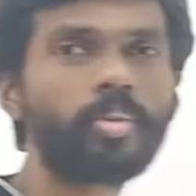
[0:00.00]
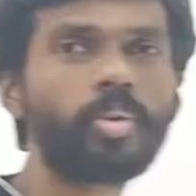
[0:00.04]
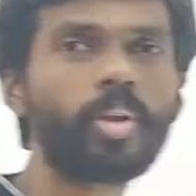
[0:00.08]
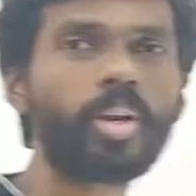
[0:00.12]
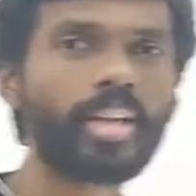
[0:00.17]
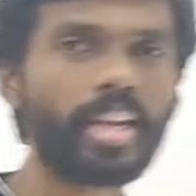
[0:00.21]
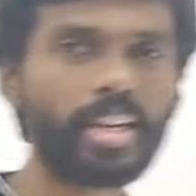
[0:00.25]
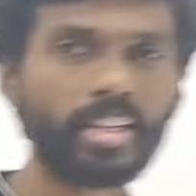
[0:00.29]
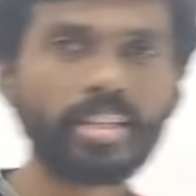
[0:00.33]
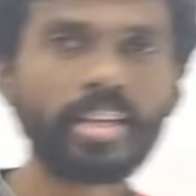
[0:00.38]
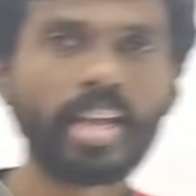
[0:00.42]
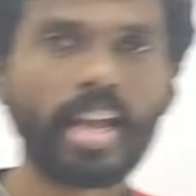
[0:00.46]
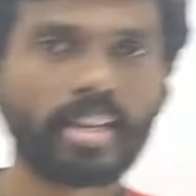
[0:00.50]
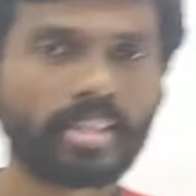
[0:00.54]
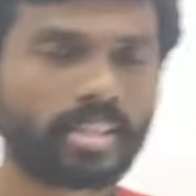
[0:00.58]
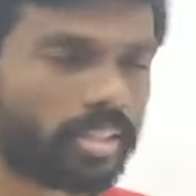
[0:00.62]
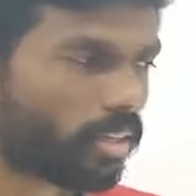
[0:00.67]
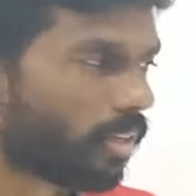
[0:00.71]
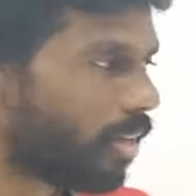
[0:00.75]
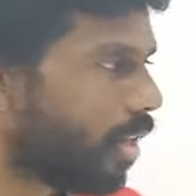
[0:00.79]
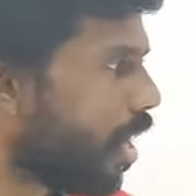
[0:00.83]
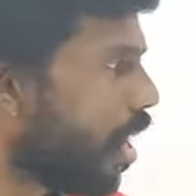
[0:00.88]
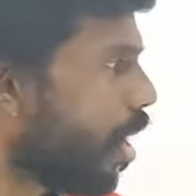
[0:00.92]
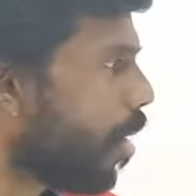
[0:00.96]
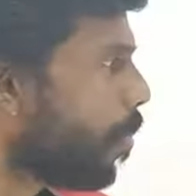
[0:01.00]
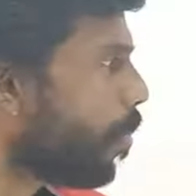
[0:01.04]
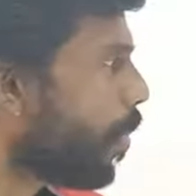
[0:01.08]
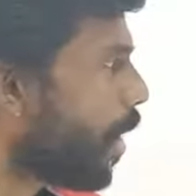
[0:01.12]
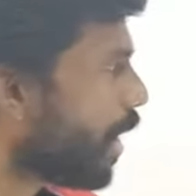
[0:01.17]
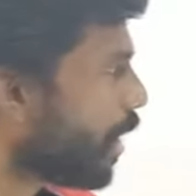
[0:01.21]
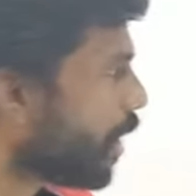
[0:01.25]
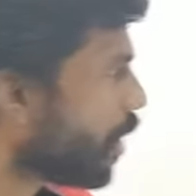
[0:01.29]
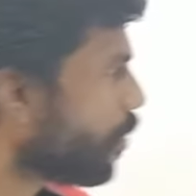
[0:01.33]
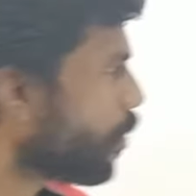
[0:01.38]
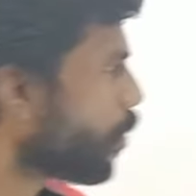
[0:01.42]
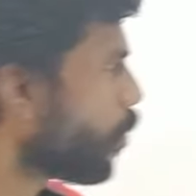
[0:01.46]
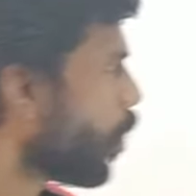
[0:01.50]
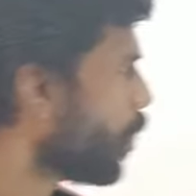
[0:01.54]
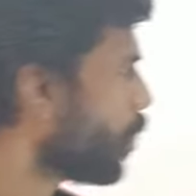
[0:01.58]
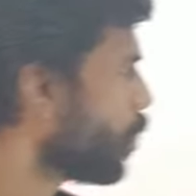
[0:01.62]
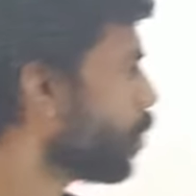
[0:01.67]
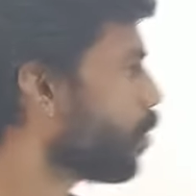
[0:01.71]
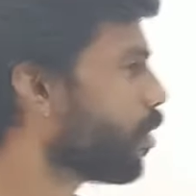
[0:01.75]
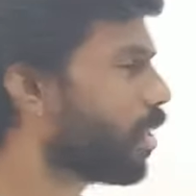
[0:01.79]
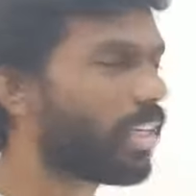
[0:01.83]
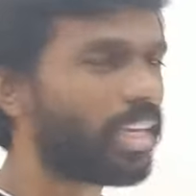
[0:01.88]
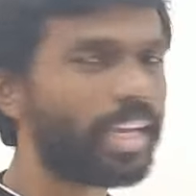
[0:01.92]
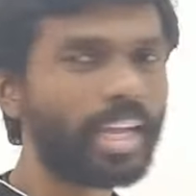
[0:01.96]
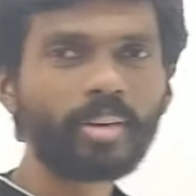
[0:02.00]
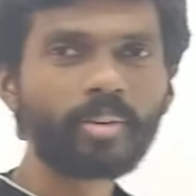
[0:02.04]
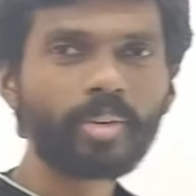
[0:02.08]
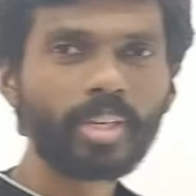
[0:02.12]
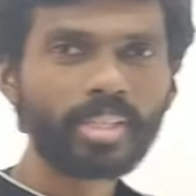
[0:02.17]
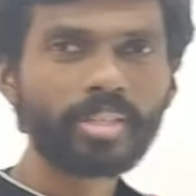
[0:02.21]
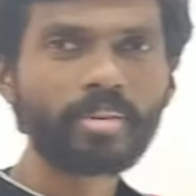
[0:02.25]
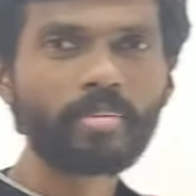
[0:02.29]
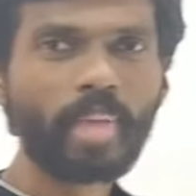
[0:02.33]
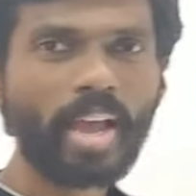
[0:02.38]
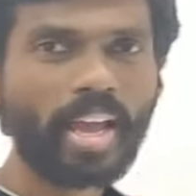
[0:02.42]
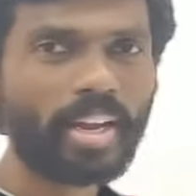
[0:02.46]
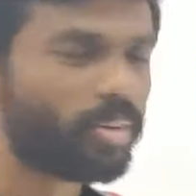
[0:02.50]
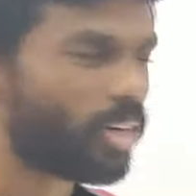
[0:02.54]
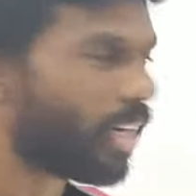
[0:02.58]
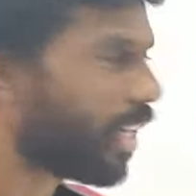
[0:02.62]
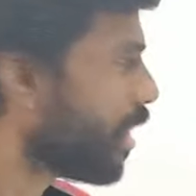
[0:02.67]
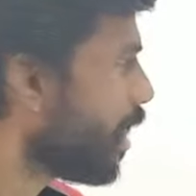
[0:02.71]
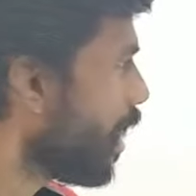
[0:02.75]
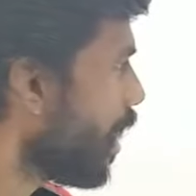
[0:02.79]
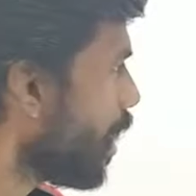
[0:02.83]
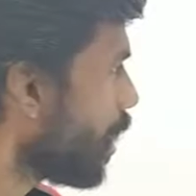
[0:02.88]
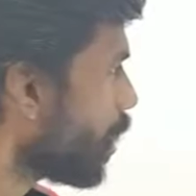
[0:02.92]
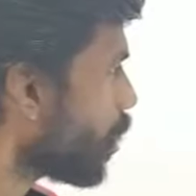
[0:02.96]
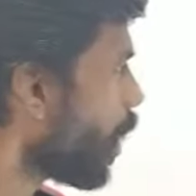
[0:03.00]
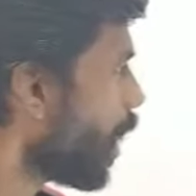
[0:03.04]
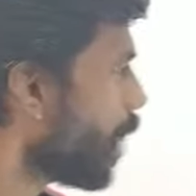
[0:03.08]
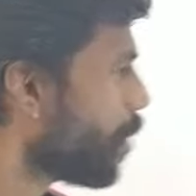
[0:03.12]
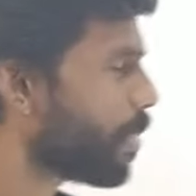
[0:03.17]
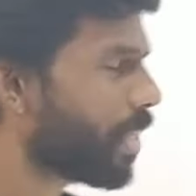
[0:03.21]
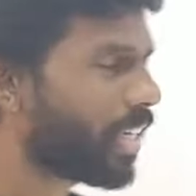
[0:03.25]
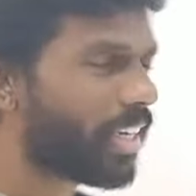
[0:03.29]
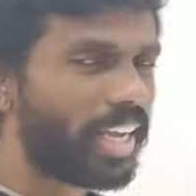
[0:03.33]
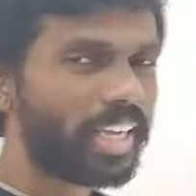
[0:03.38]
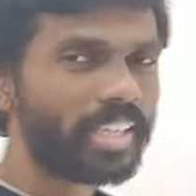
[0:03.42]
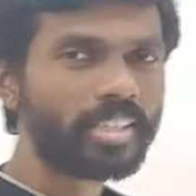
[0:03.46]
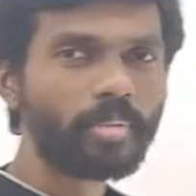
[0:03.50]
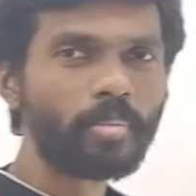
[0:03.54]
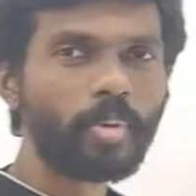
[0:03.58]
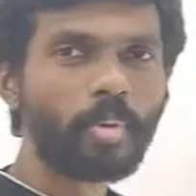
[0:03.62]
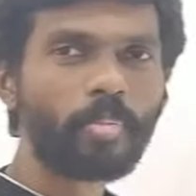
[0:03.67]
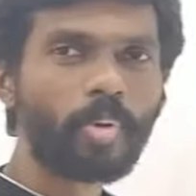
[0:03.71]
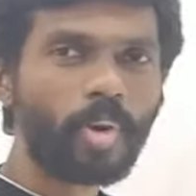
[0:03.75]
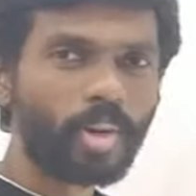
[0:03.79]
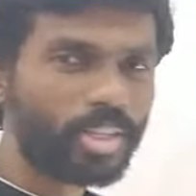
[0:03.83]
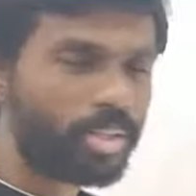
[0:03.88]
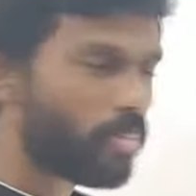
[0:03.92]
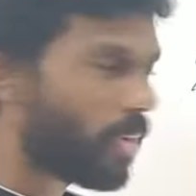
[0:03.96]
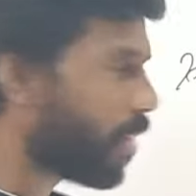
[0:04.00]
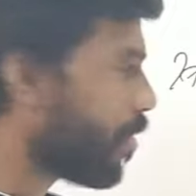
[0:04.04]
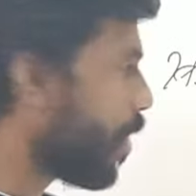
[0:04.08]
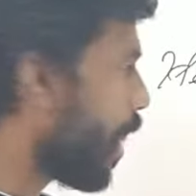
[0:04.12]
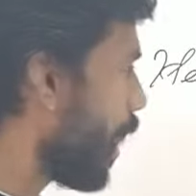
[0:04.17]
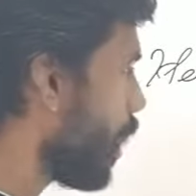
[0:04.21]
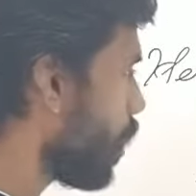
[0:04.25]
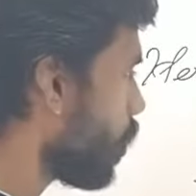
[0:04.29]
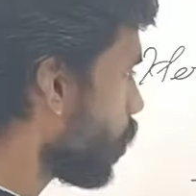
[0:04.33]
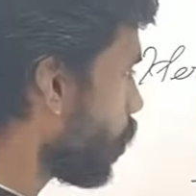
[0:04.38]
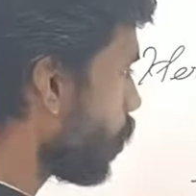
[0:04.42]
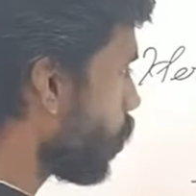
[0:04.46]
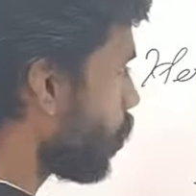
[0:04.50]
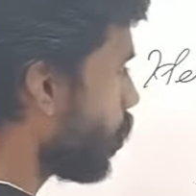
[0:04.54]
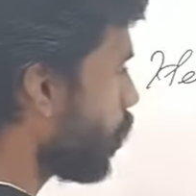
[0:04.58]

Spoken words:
you will get the answer. But if you want to do the calculation manually, so let me take some approximate values. So